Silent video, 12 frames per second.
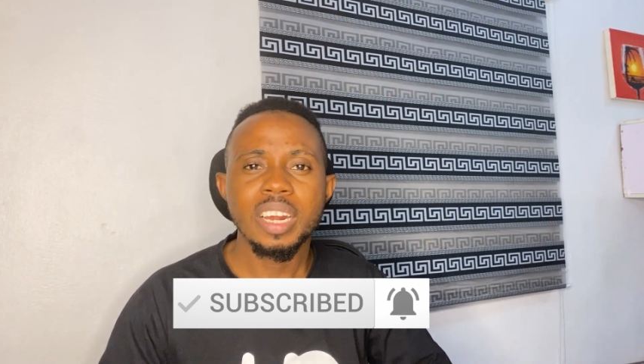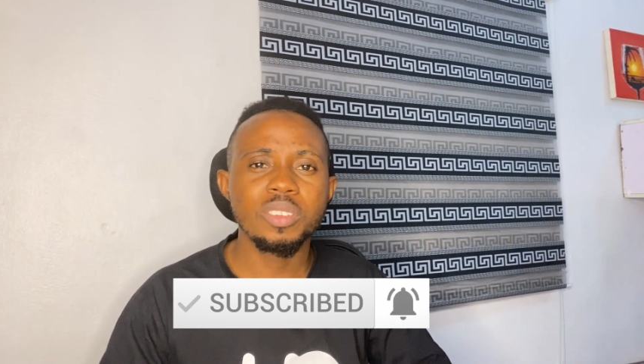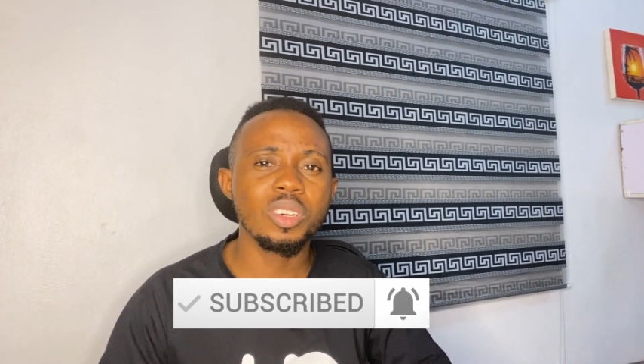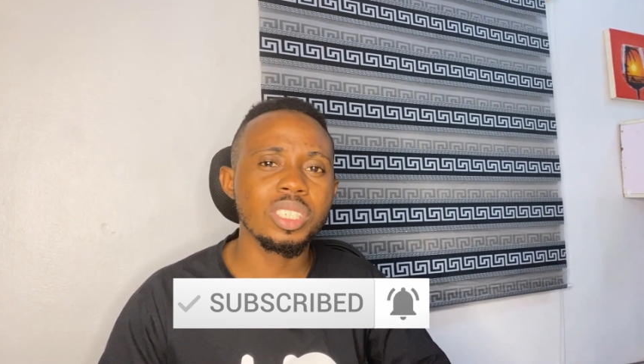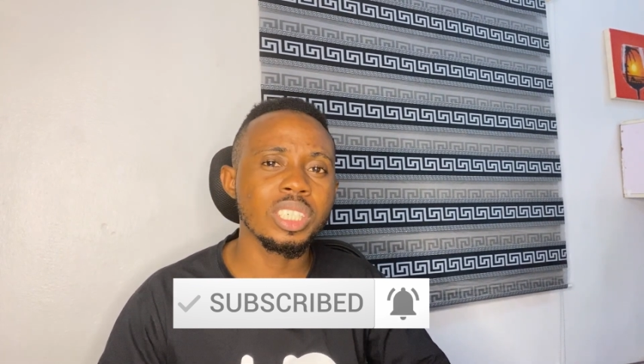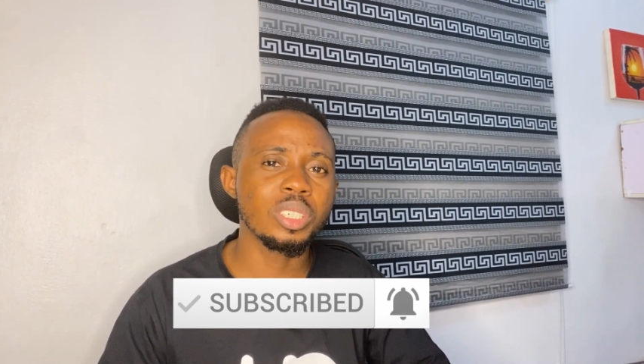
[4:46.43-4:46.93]

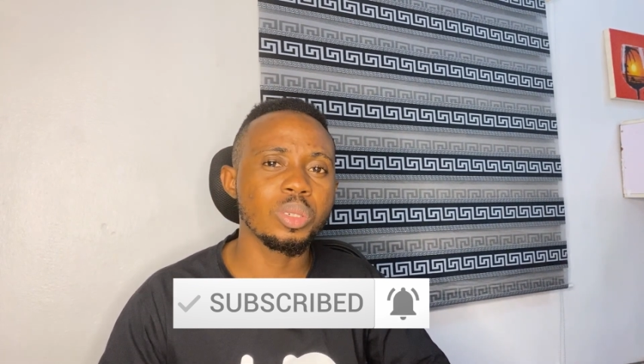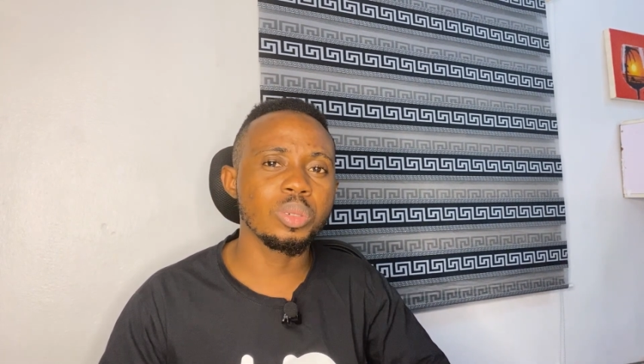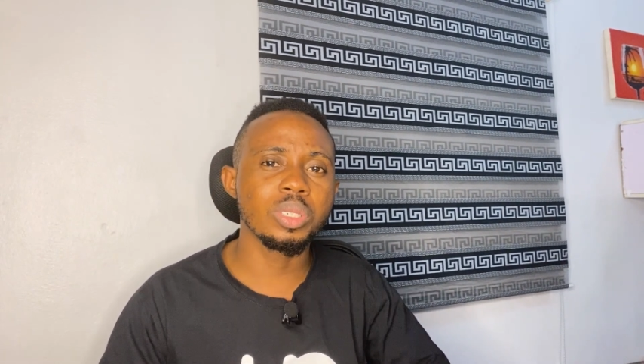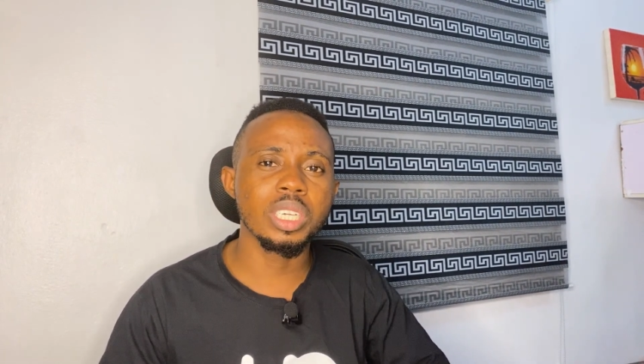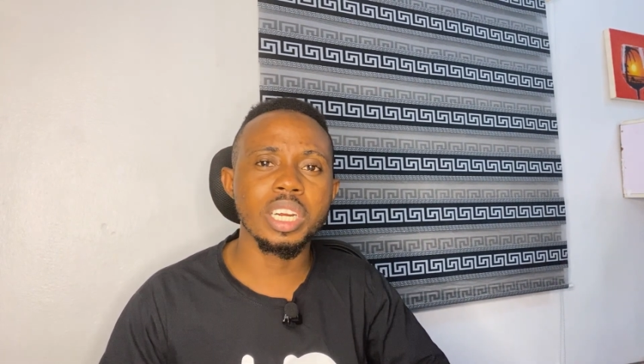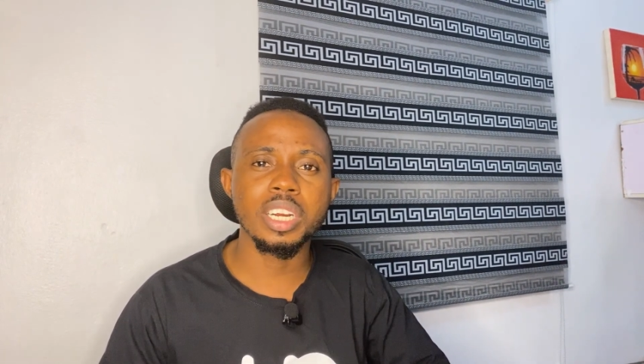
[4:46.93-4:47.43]
we just
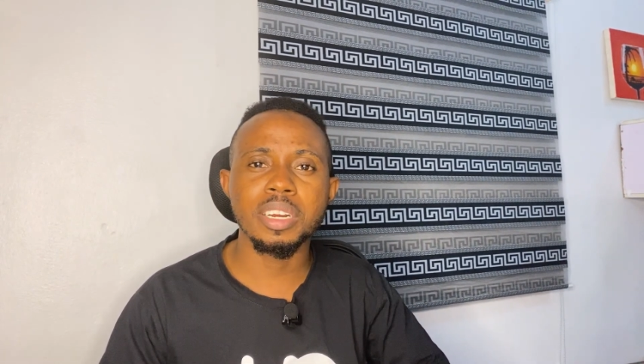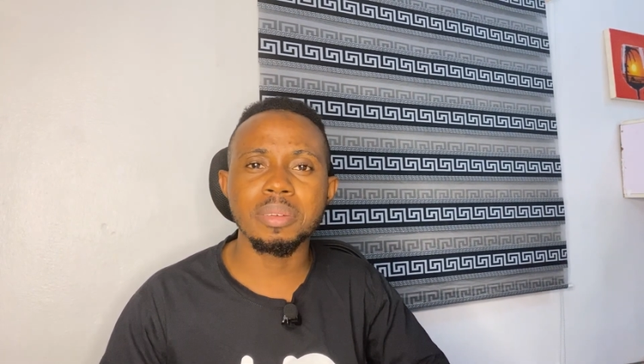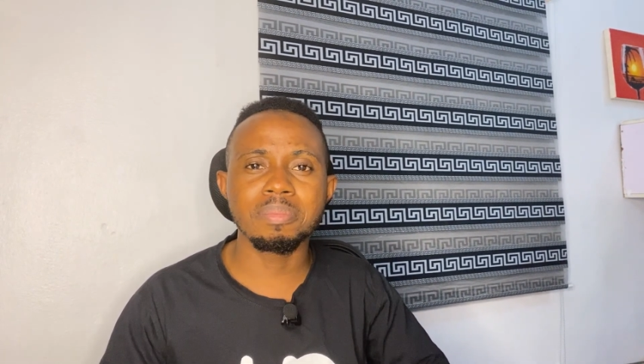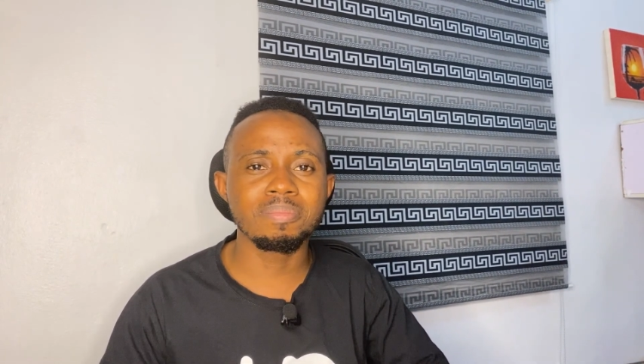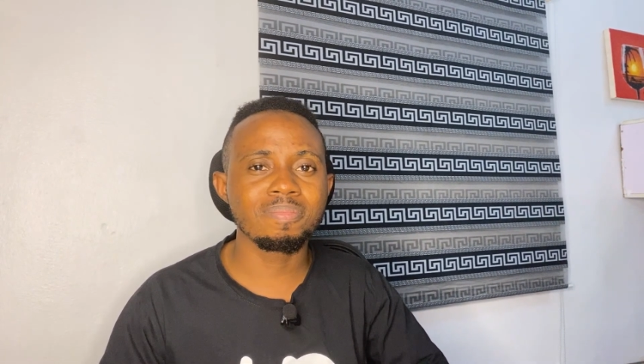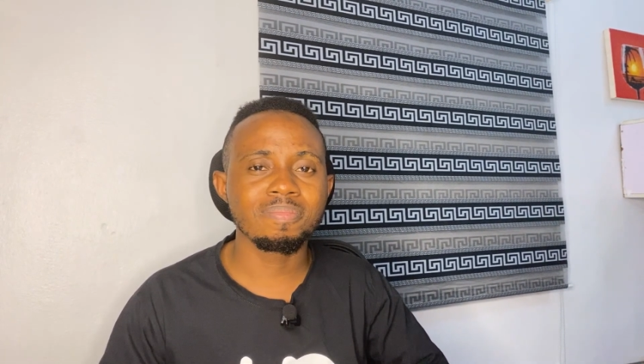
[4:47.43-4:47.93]
include
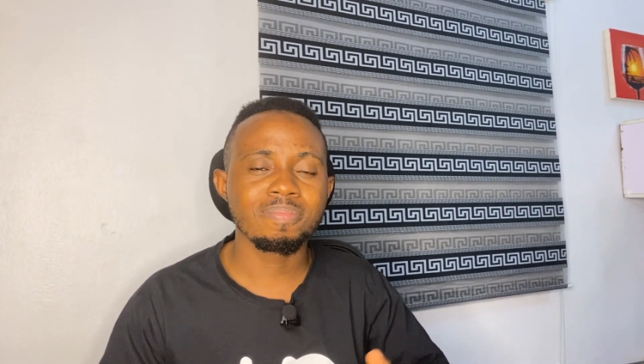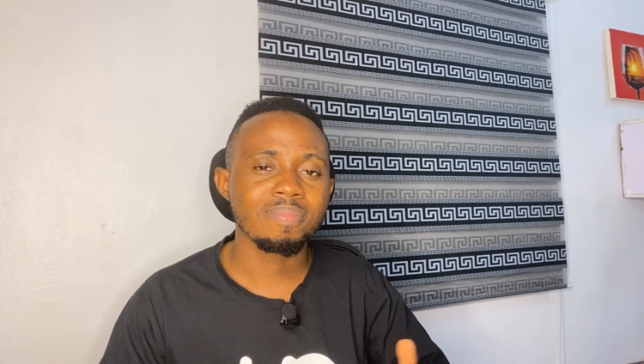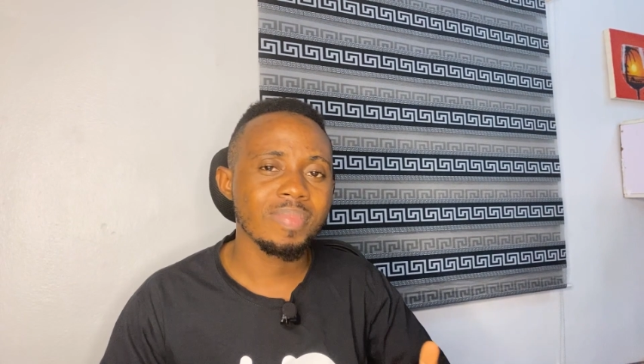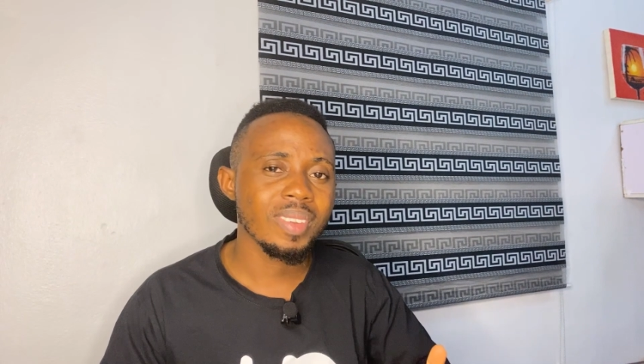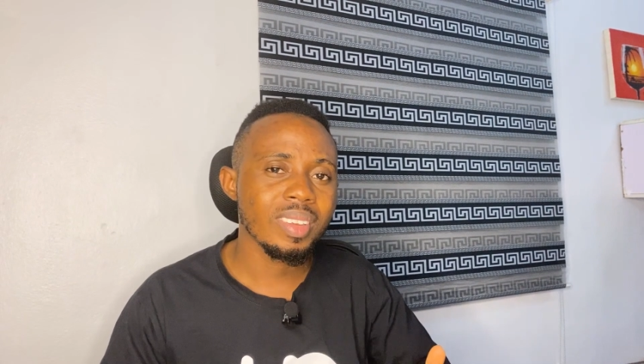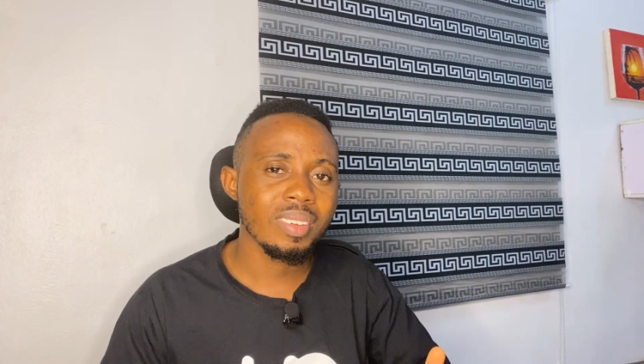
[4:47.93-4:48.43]
um,
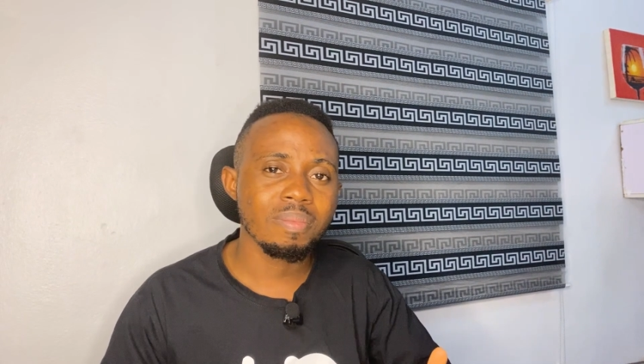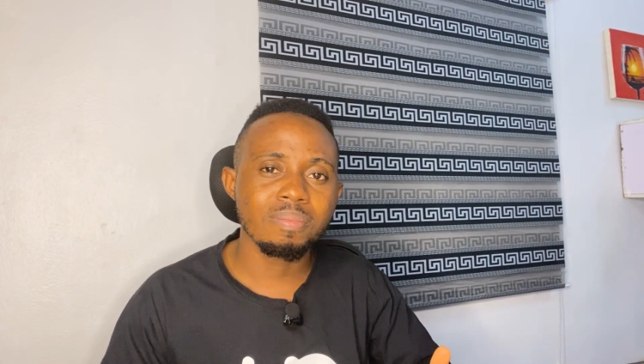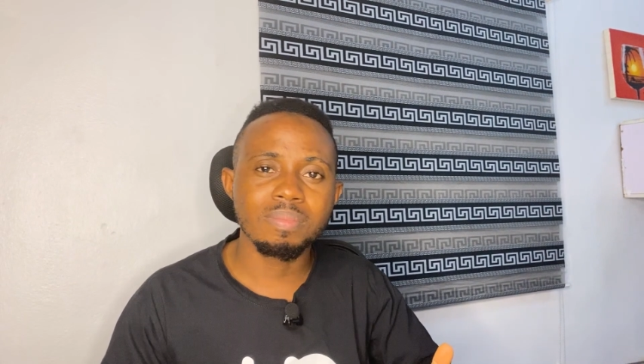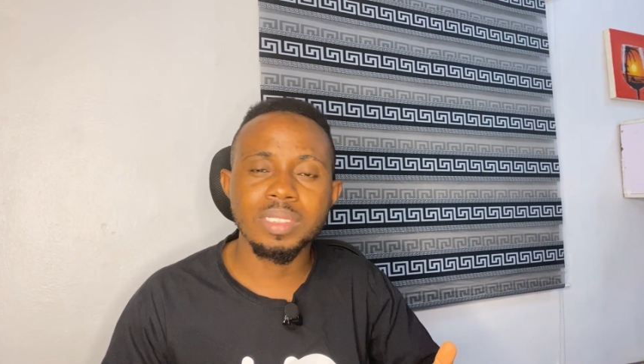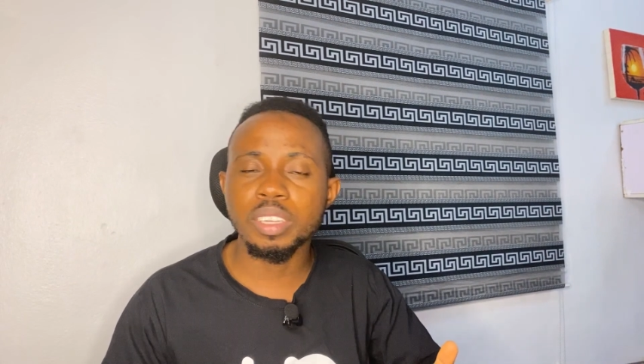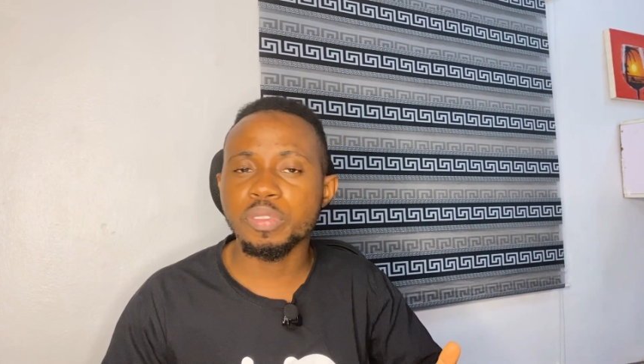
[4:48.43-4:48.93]

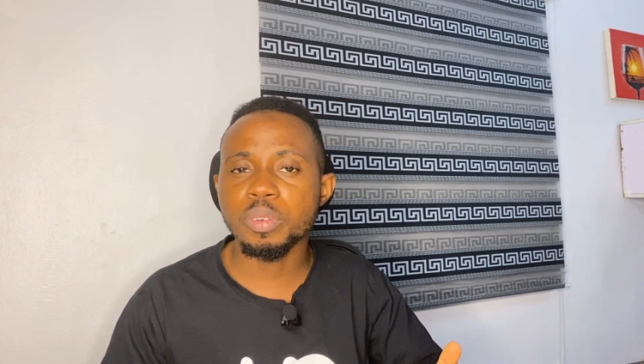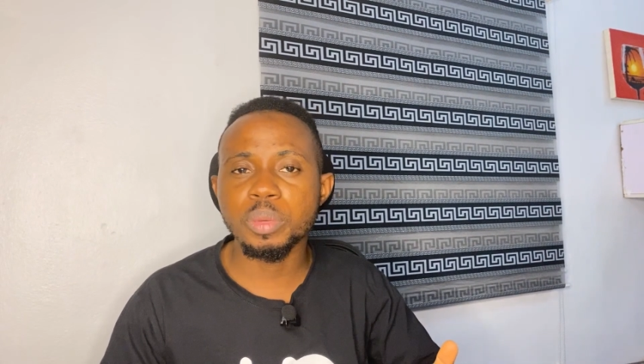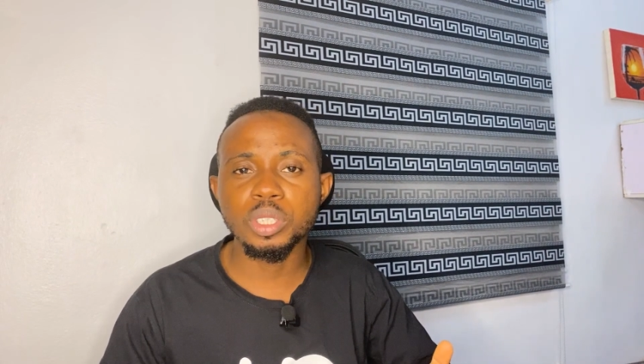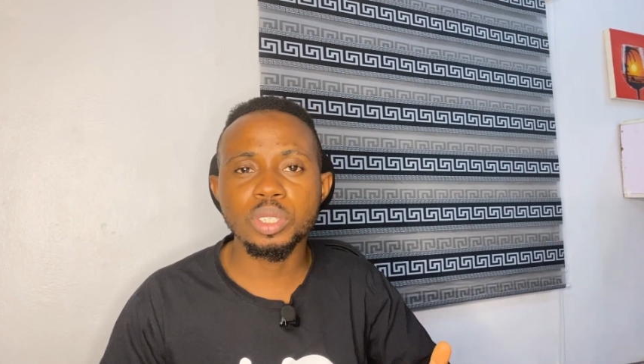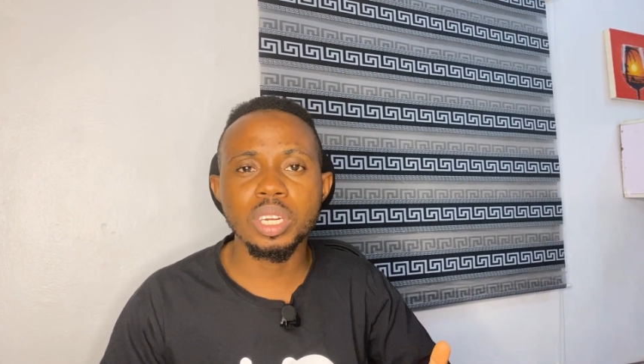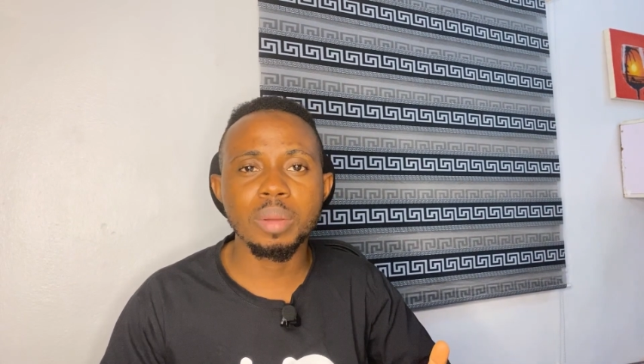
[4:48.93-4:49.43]

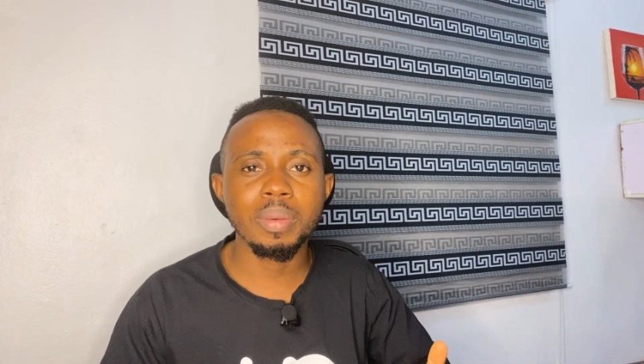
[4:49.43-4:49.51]
information